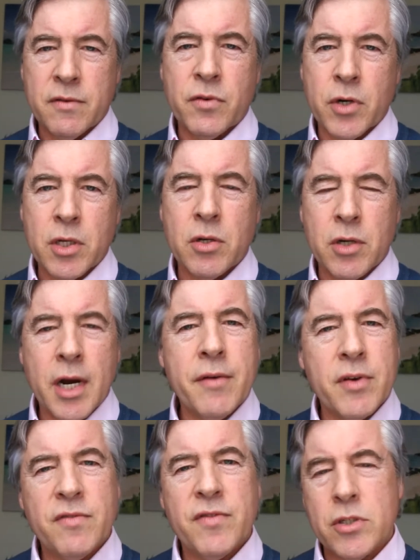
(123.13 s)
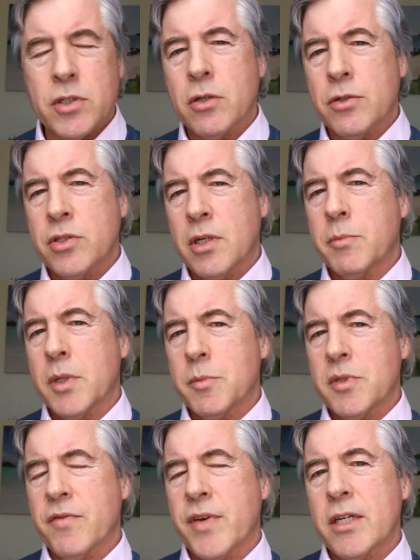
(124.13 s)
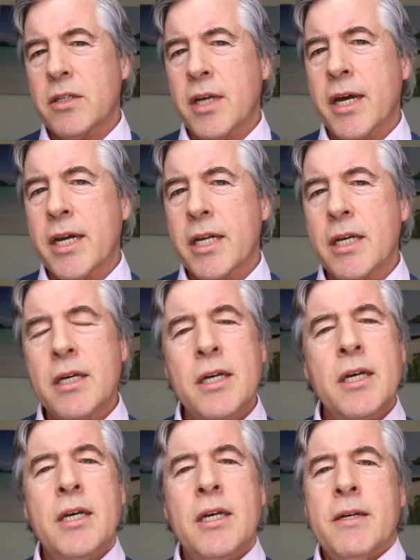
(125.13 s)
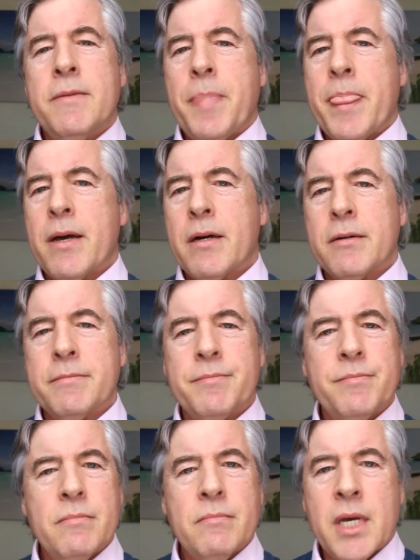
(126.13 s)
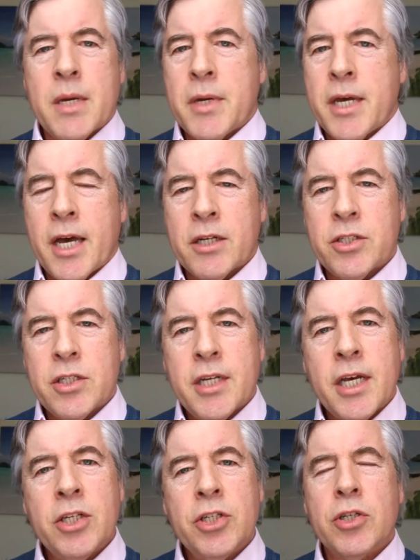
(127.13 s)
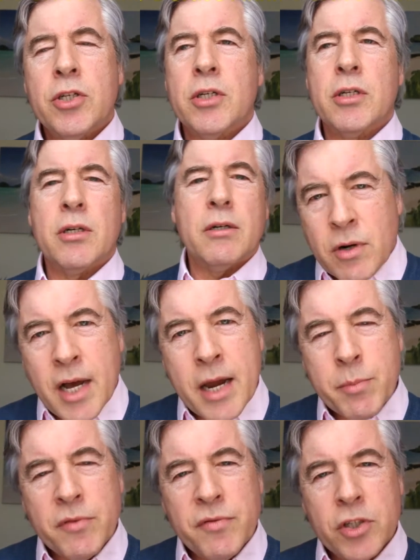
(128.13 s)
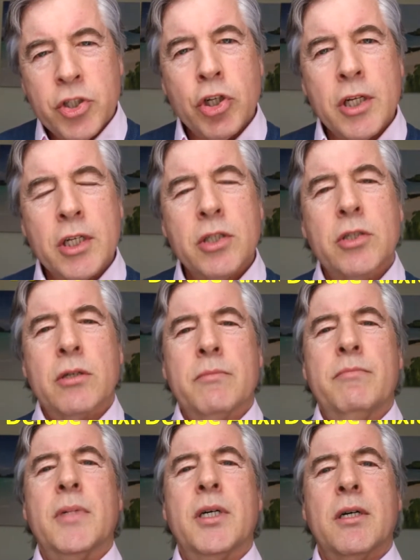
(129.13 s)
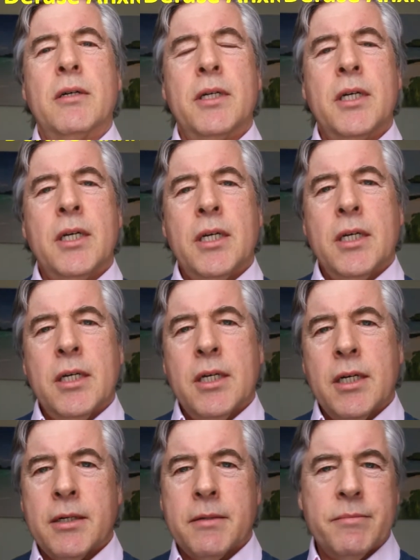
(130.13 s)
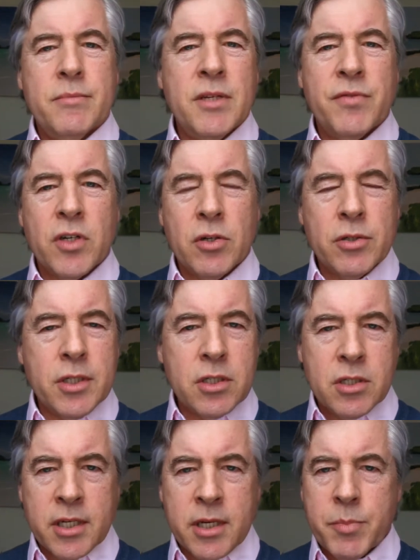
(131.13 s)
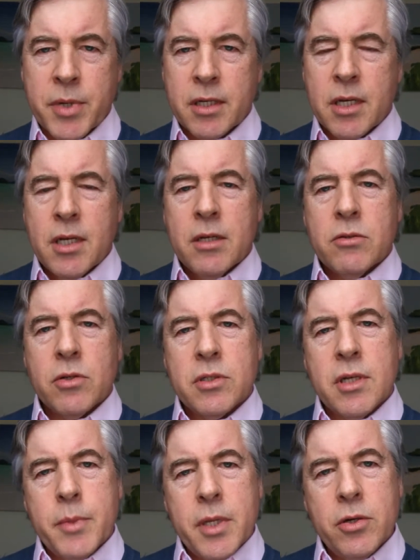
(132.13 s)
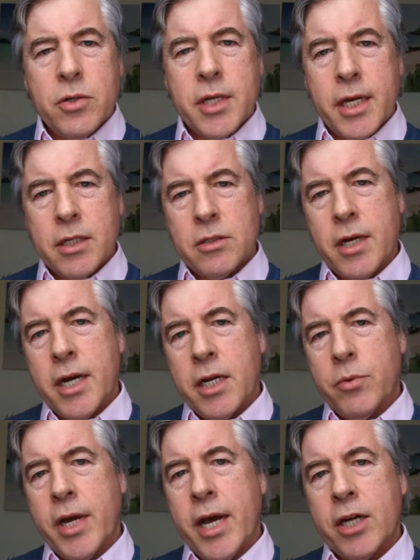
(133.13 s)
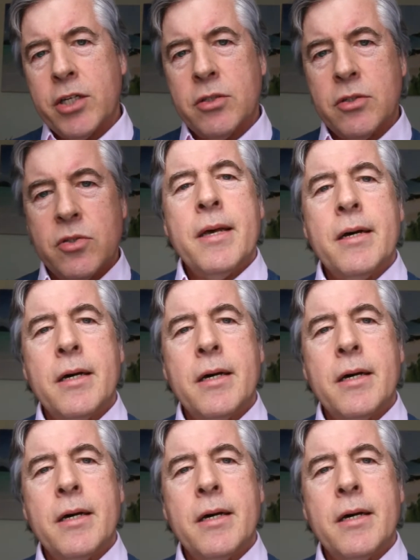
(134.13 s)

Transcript: for you, you're having physical symptoms of anxiety, maybe agitation or hypervigilance or difficulty sleeping. So some of those anxiety reactions,